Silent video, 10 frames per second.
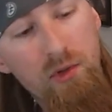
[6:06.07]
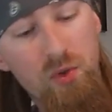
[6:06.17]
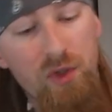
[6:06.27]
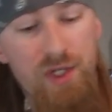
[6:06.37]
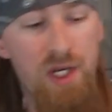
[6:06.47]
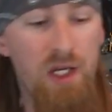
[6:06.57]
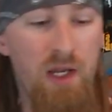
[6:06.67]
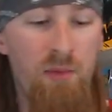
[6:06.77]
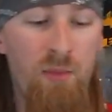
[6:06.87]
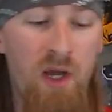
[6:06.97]
which was a
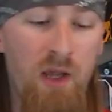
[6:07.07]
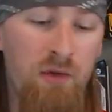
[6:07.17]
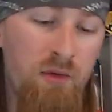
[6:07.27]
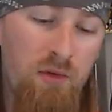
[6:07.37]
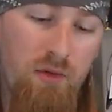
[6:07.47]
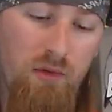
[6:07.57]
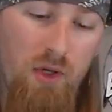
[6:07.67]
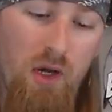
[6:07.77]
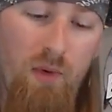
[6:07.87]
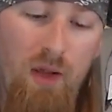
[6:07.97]
nickname of mine
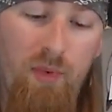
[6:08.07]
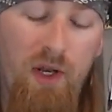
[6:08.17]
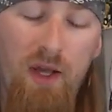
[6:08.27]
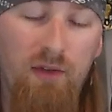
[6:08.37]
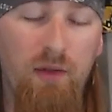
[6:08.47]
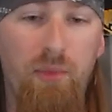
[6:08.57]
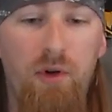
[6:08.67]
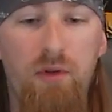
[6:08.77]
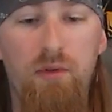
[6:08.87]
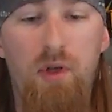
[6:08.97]
when I played
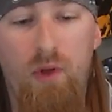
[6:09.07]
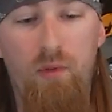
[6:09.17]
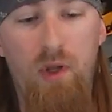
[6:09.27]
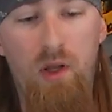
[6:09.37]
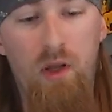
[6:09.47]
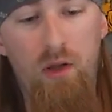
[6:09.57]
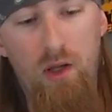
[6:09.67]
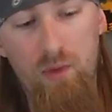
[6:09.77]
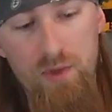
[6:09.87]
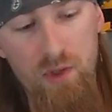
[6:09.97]
basketball when
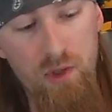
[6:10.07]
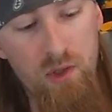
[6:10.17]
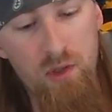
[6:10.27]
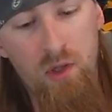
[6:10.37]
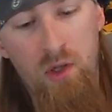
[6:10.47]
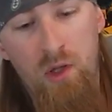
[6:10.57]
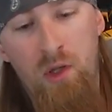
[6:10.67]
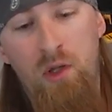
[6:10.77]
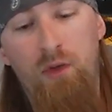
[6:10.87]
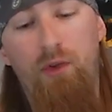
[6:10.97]
I was younger.
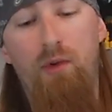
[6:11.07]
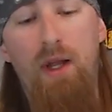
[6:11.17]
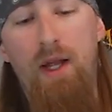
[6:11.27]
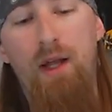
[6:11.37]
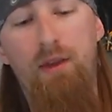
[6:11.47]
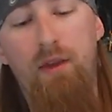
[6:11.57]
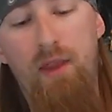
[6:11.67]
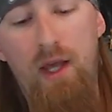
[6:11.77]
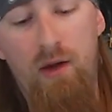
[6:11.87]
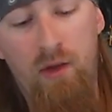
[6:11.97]
So I got
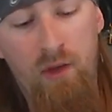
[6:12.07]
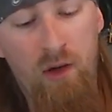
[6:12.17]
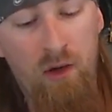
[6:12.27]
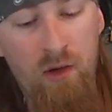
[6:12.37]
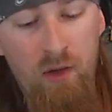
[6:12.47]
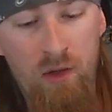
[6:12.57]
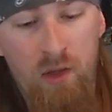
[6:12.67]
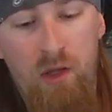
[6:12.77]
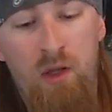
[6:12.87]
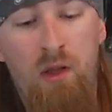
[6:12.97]
that on there.
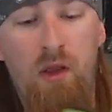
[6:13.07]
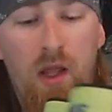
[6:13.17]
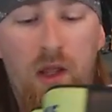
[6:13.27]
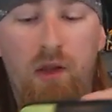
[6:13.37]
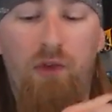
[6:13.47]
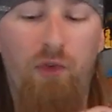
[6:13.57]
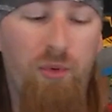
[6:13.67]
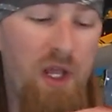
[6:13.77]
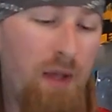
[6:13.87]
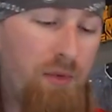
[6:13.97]
And so I was
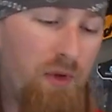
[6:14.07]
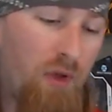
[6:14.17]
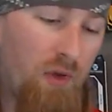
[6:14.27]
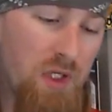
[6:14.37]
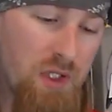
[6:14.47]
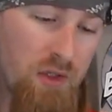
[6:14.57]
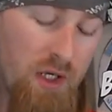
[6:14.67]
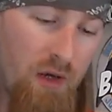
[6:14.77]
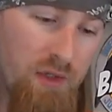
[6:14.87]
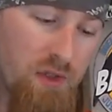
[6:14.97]
pretty happy with how these turned
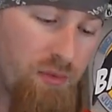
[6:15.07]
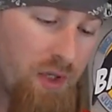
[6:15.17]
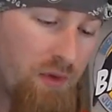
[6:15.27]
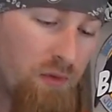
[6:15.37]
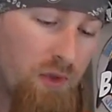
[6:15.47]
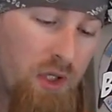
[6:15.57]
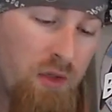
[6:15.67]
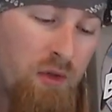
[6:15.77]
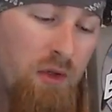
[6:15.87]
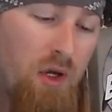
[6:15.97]
out. These are pretty cool
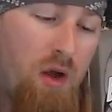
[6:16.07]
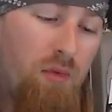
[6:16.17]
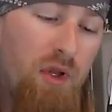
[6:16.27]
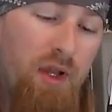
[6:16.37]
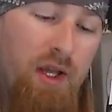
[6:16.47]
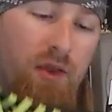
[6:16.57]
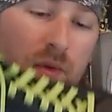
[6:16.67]
looking. Really like